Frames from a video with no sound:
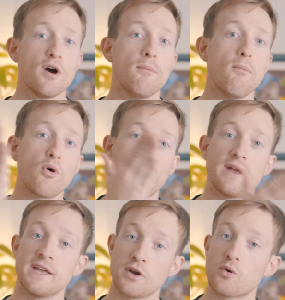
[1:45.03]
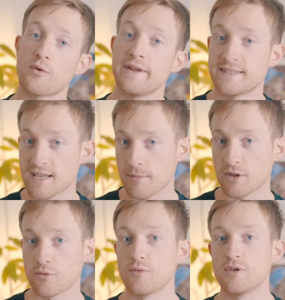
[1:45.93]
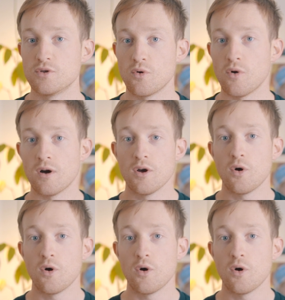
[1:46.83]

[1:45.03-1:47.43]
more inquiries coming through the door